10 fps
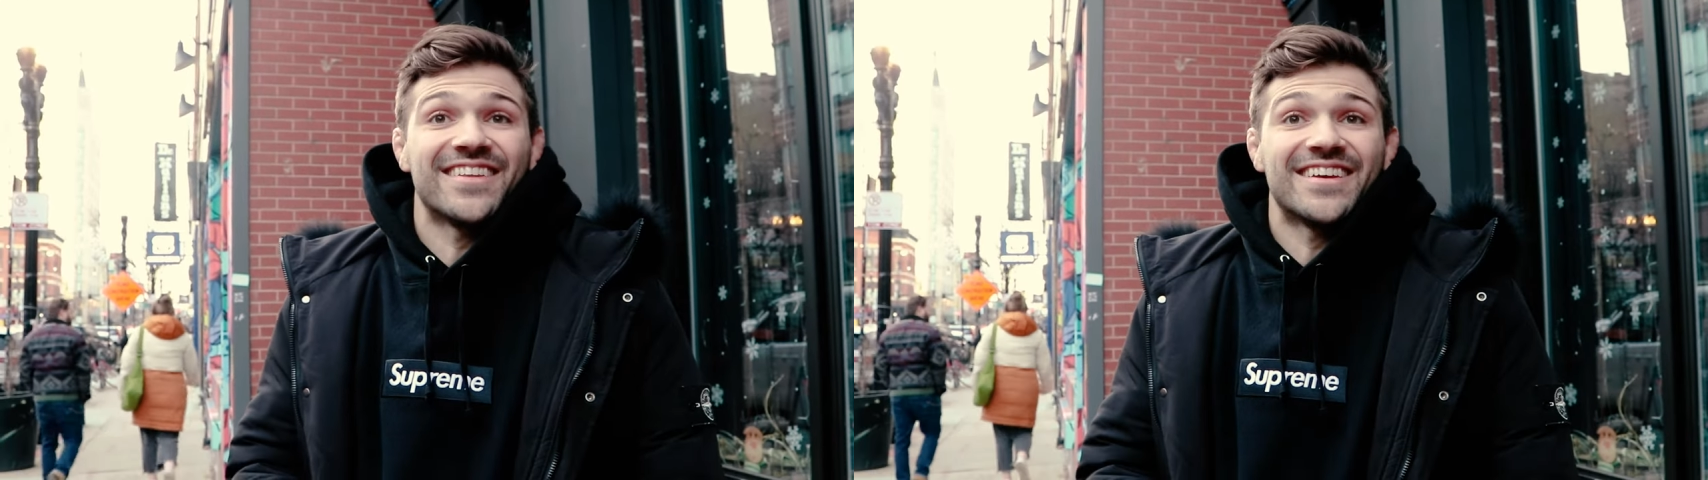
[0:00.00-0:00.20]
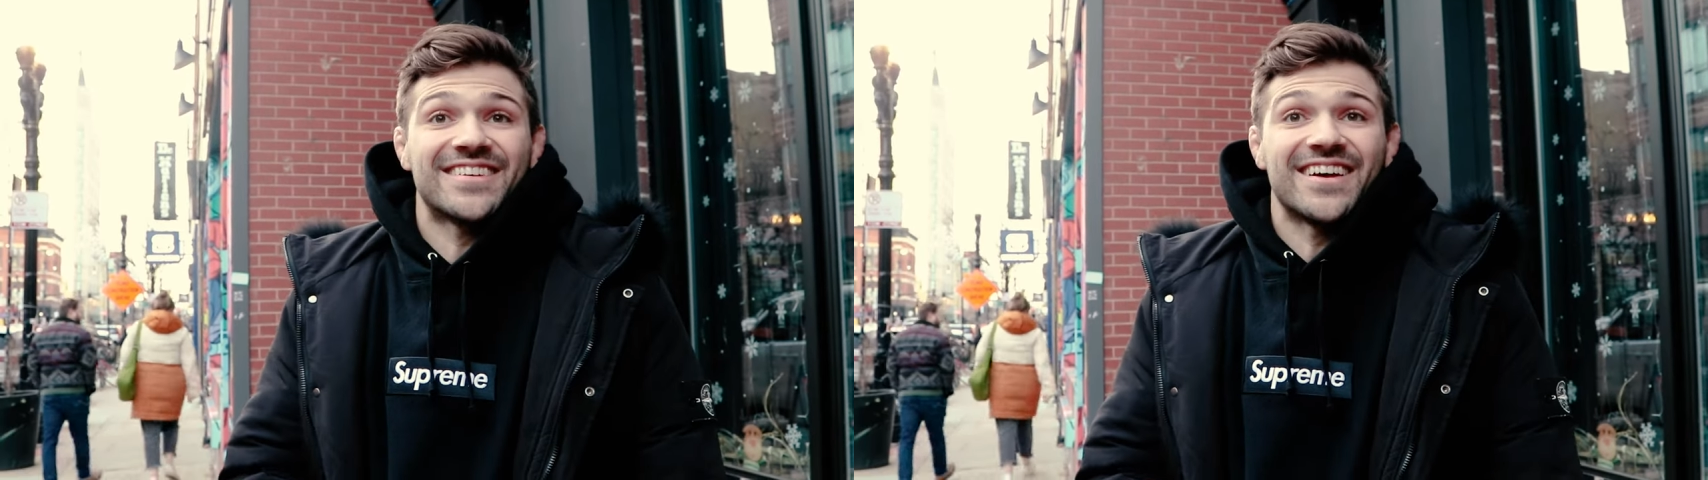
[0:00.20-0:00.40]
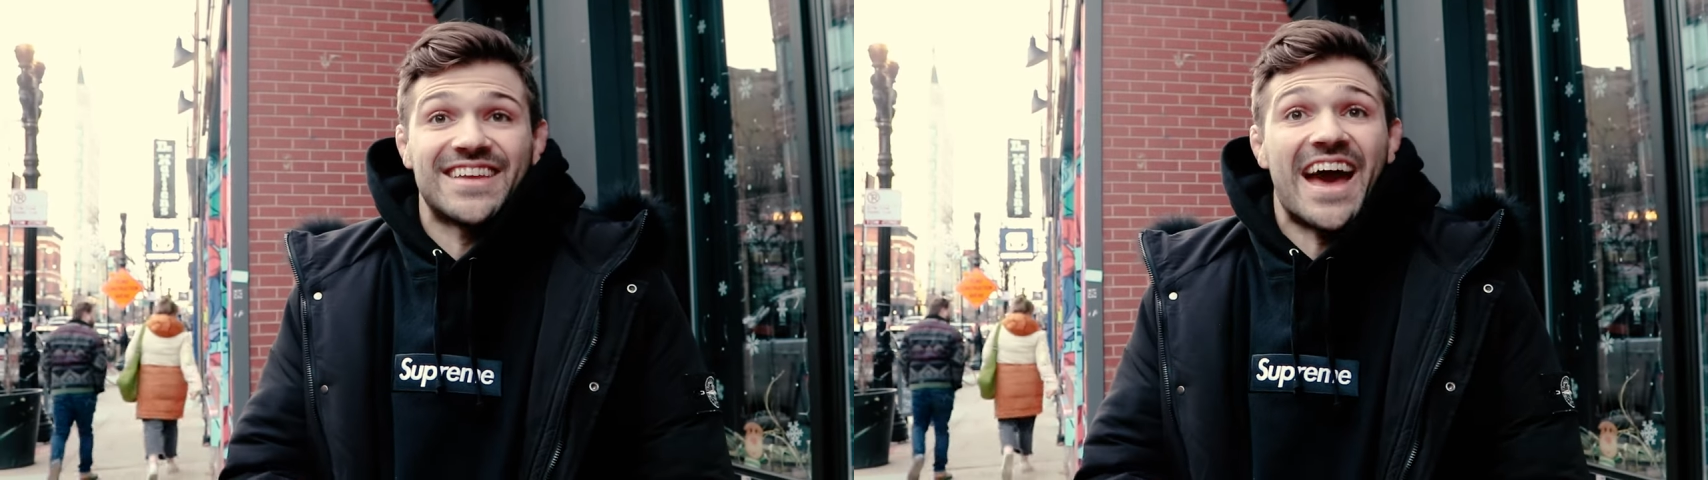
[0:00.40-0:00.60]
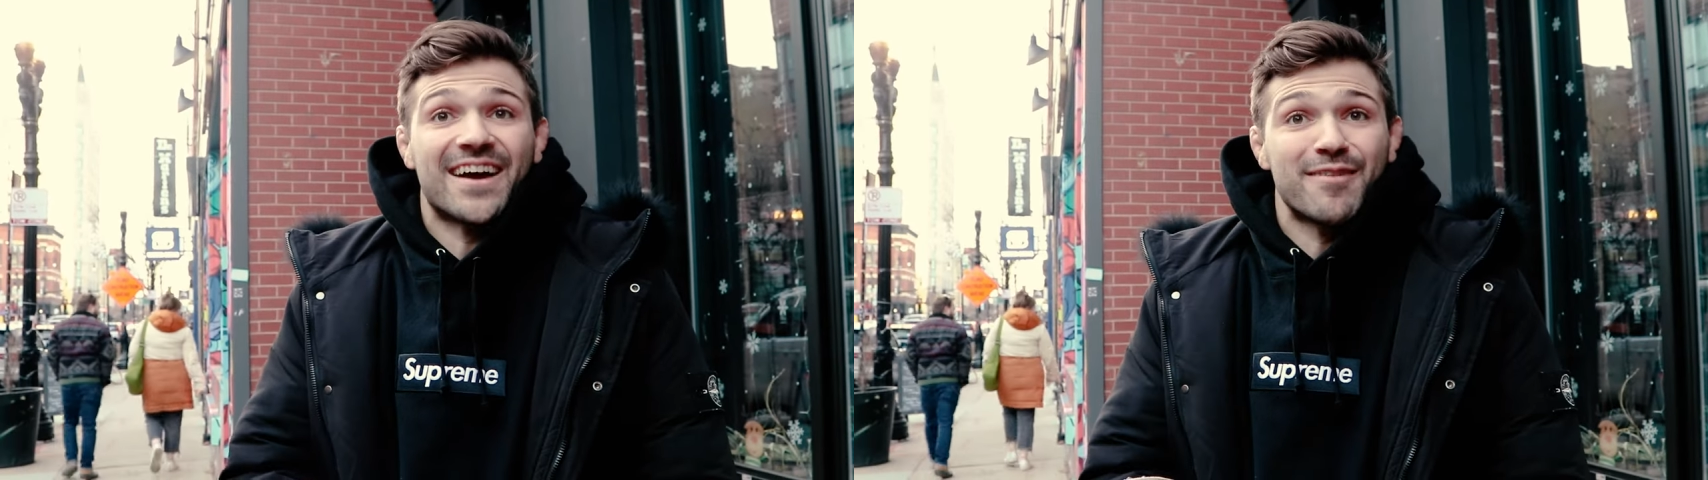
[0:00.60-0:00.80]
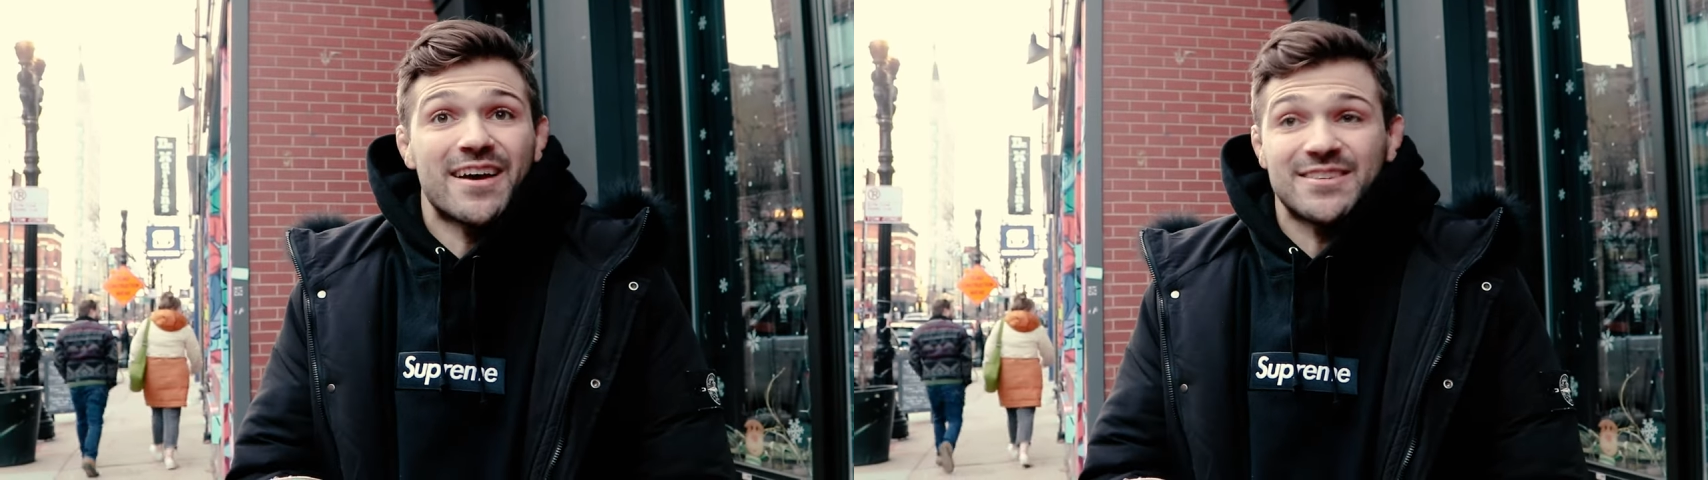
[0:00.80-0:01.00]
this uh, tack
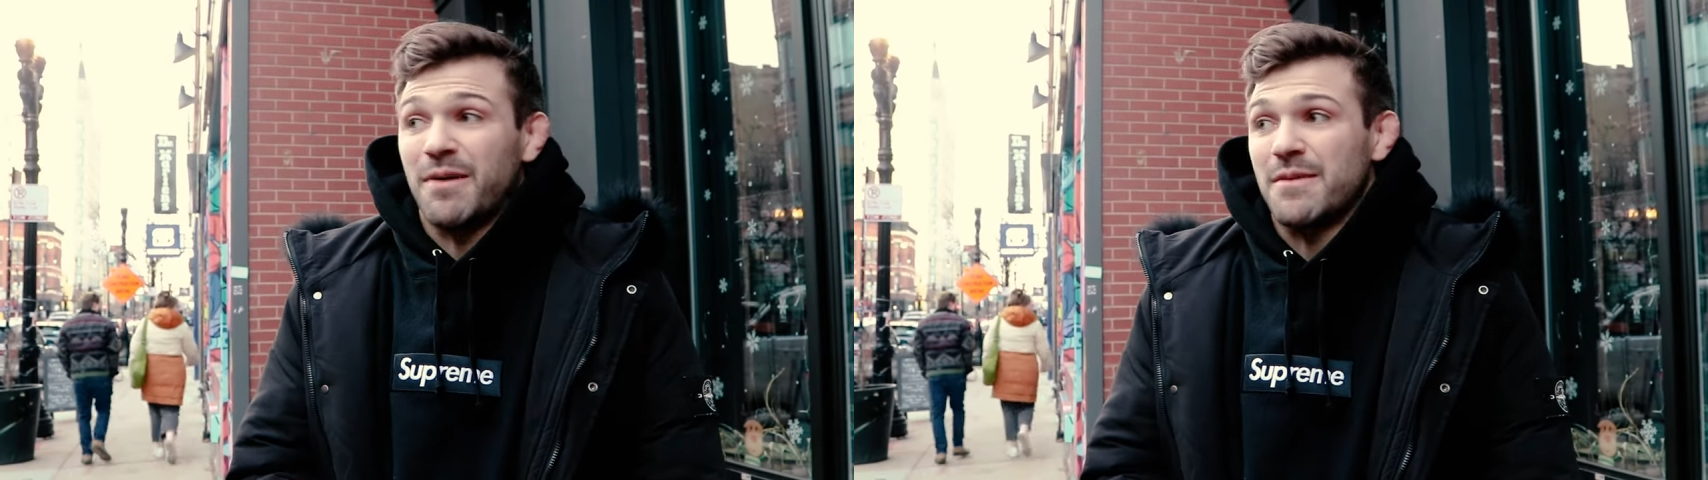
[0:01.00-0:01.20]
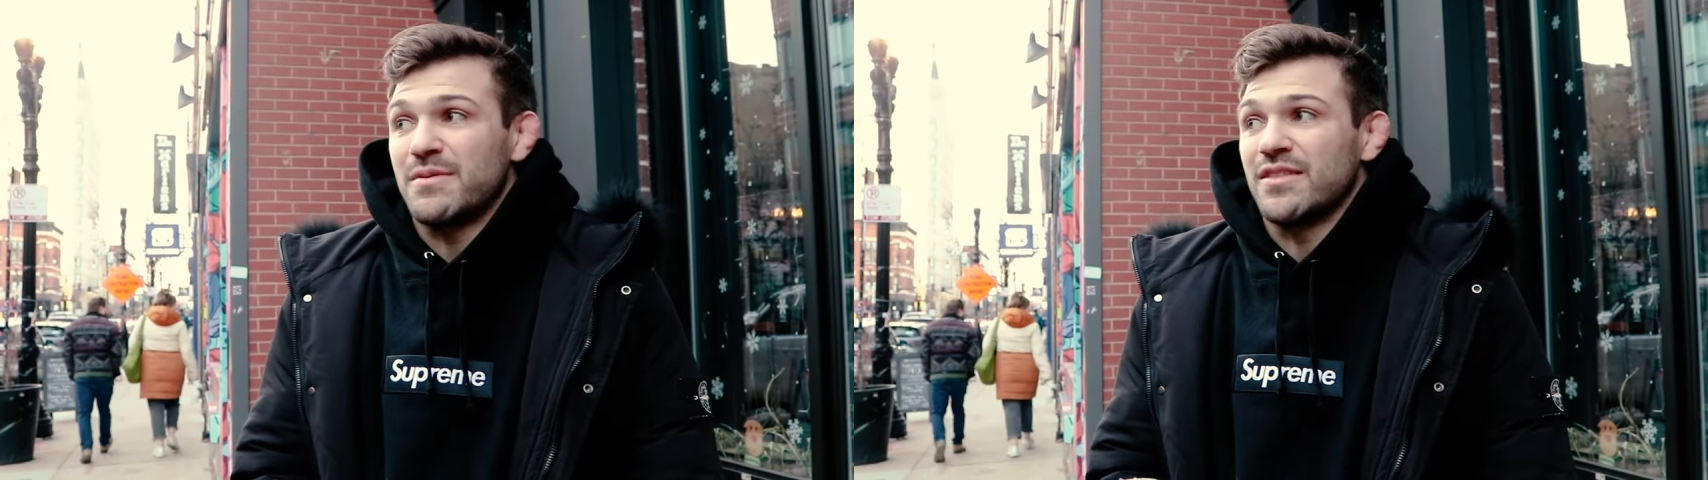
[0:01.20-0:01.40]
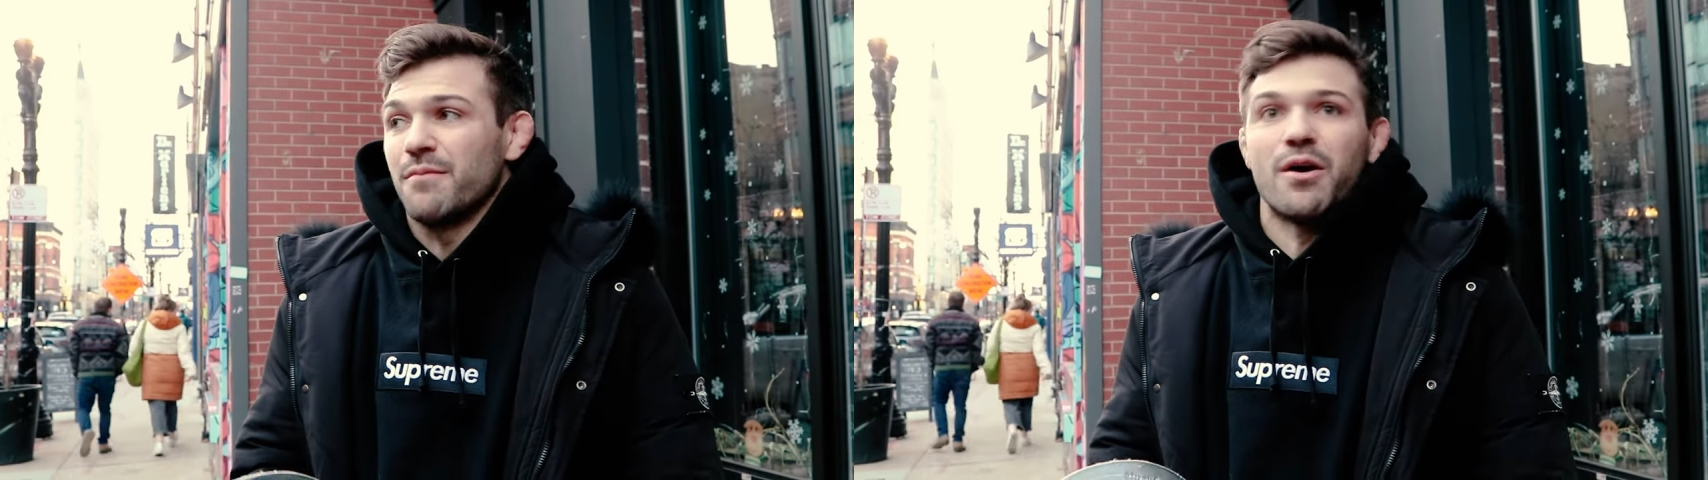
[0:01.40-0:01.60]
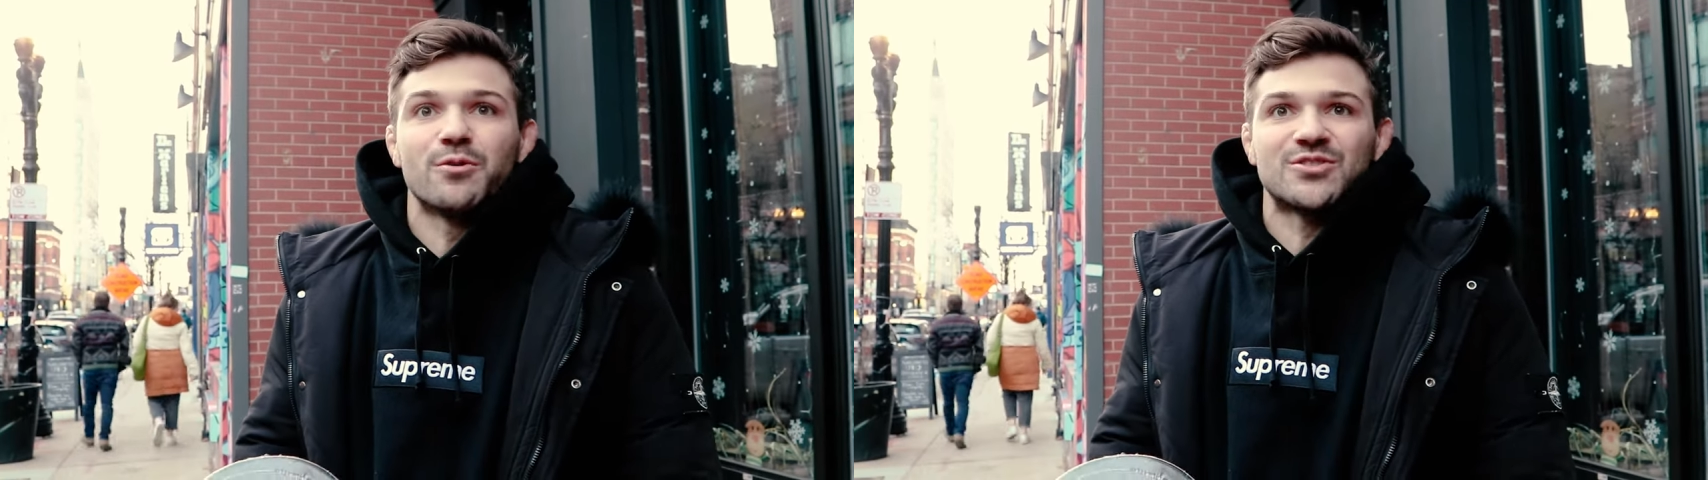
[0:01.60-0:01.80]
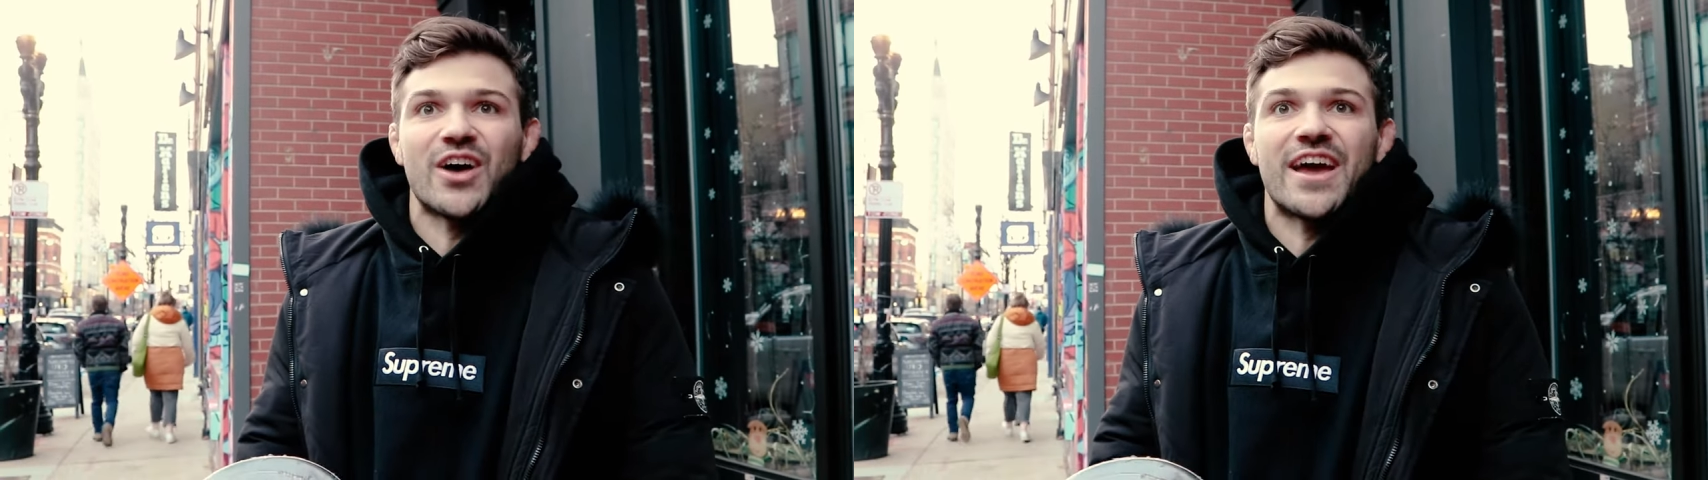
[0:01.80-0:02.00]
vest might be the
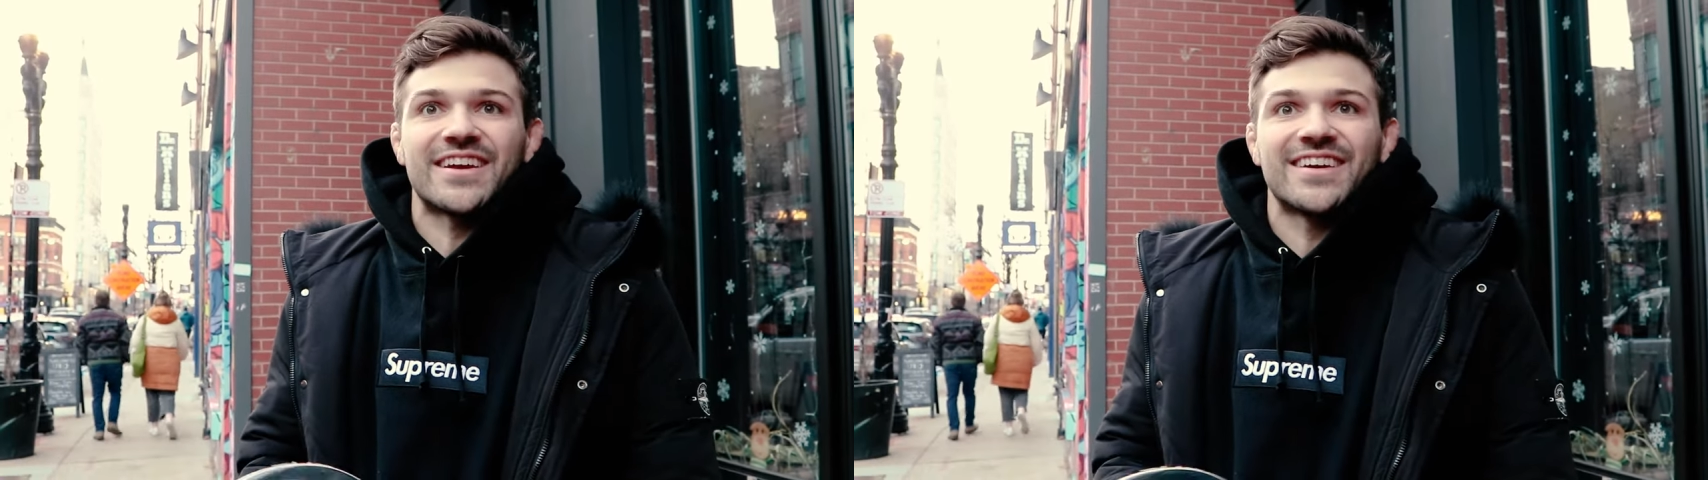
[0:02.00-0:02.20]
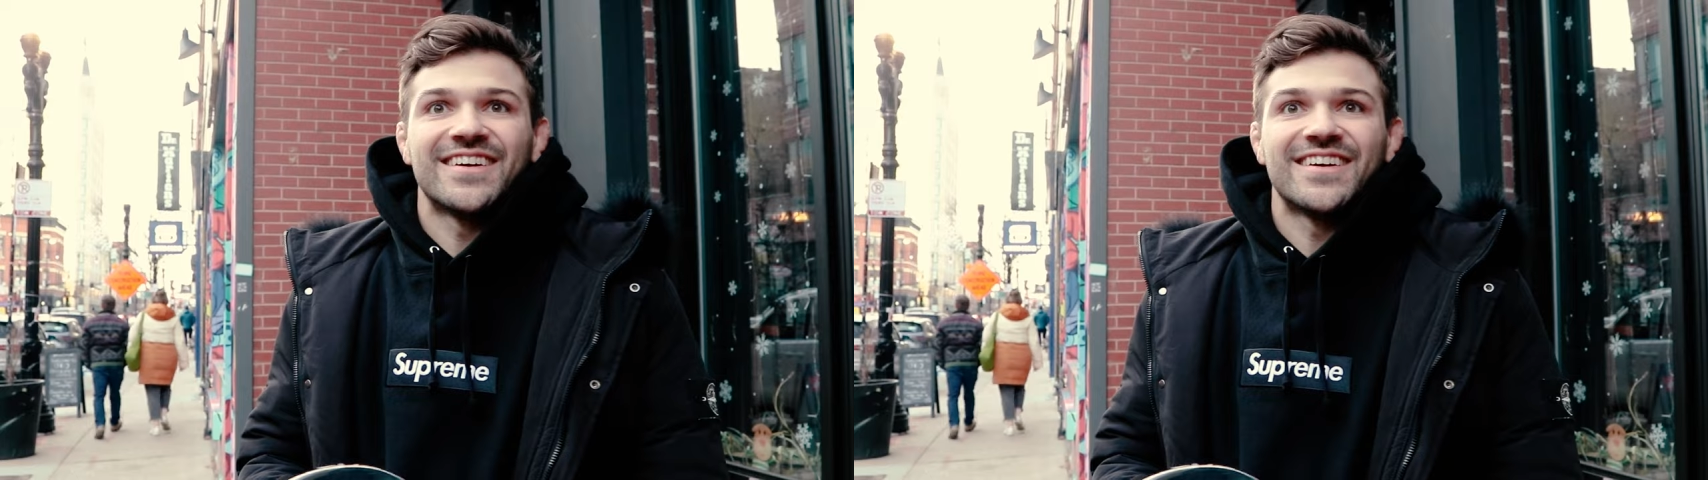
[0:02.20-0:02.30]
most like